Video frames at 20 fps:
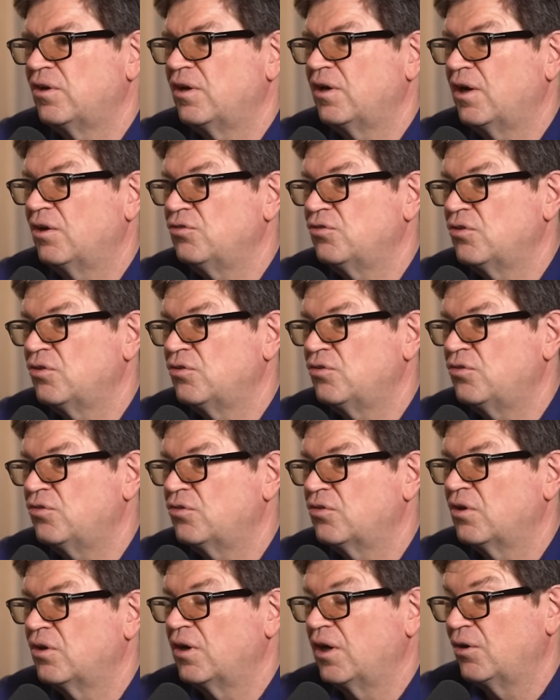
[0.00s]
allows
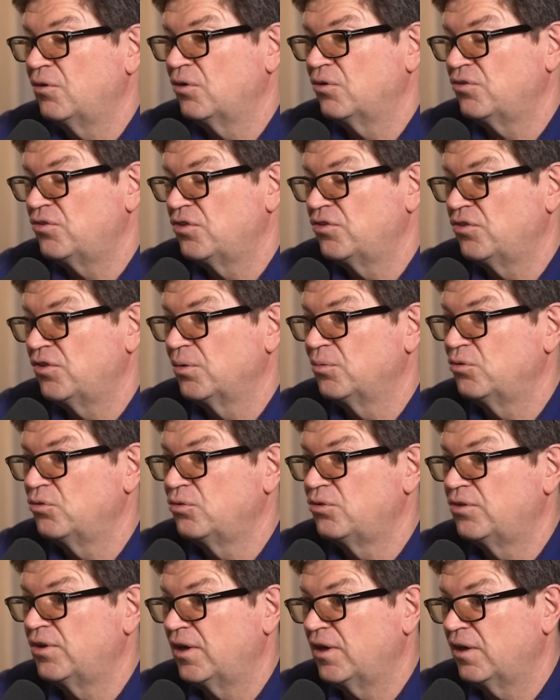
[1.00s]
us allow our system
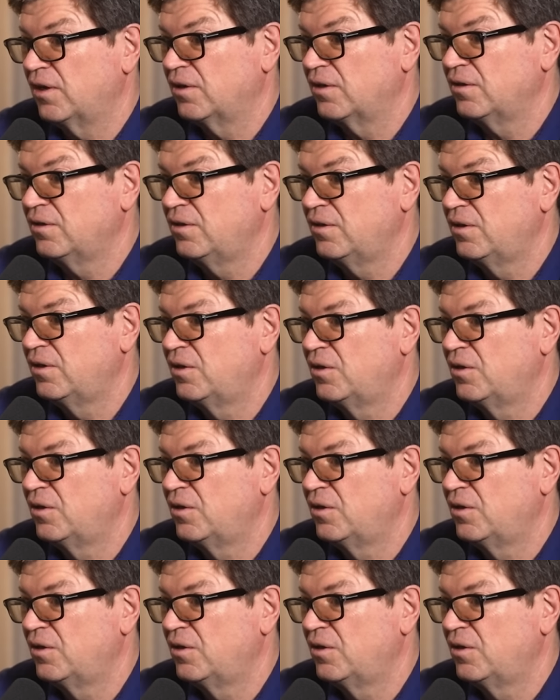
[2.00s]
to tell